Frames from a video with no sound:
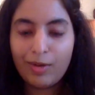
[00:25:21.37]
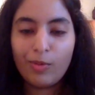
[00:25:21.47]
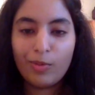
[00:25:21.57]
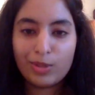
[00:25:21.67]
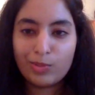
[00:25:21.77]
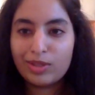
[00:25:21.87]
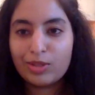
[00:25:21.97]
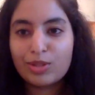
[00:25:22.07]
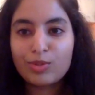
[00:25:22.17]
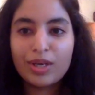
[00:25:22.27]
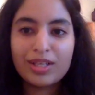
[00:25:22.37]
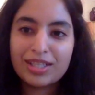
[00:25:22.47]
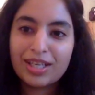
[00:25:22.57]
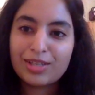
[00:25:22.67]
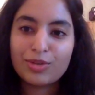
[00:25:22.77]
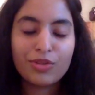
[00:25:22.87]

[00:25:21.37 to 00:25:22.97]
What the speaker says: It was when she was 26 or